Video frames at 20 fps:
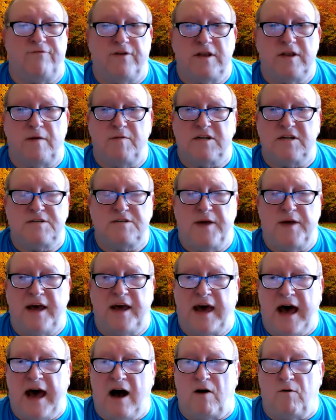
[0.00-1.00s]
for them to
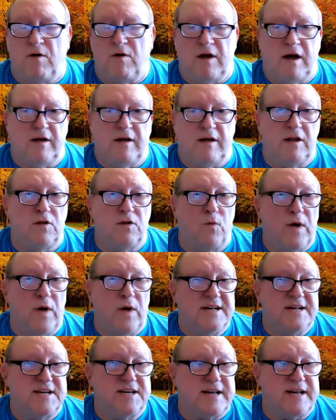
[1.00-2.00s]
speak out in the
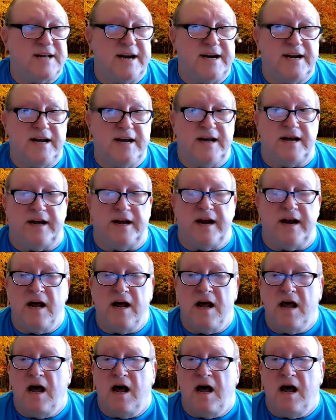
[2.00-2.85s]
ways that they did.